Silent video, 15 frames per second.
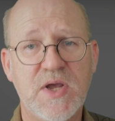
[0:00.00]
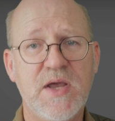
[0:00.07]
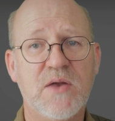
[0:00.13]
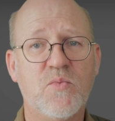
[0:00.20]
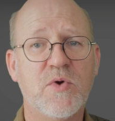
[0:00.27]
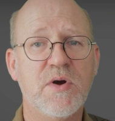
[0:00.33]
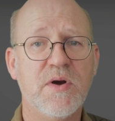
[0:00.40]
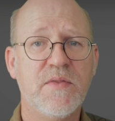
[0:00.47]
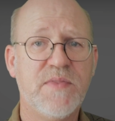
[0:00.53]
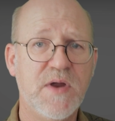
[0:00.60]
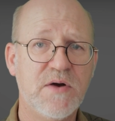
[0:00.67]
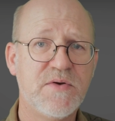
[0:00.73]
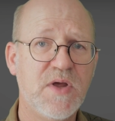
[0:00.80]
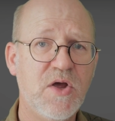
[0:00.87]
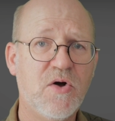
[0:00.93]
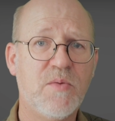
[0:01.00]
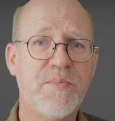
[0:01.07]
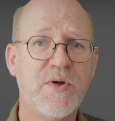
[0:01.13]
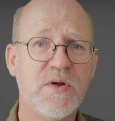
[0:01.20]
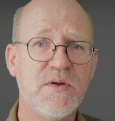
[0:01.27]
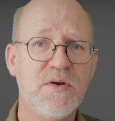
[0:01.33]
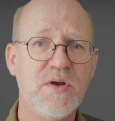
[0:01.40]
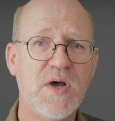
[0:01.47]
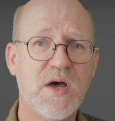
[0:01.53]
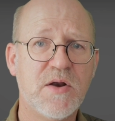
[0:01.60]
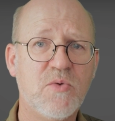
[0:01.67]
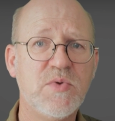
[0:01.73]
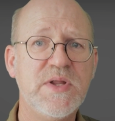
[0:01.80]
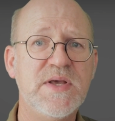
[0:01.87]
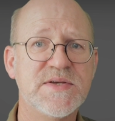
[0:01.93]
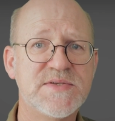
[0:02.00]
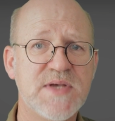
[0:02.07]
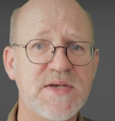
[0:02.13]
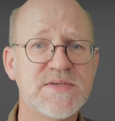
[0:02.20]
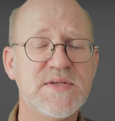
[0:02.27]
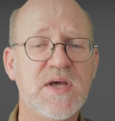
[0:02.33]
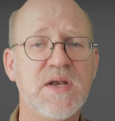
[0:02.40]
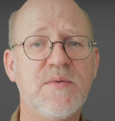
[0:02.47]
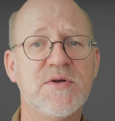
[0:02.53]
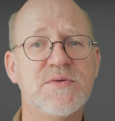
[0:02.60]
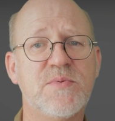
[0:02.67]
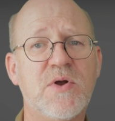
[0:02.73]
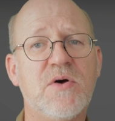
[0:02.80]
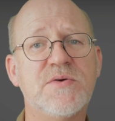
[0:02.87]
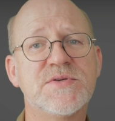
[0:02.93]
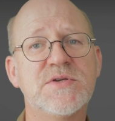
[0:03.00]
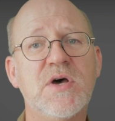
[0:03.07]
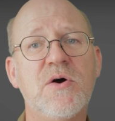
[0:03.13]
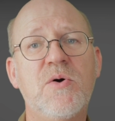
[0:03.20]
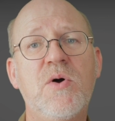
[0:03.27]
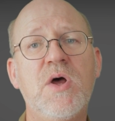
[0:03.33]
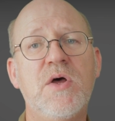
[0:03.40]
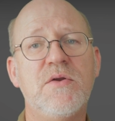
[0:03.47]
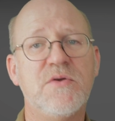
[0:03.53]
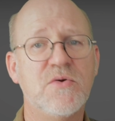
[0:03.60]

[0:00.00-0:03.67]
and we're there to help not only assess that damage but also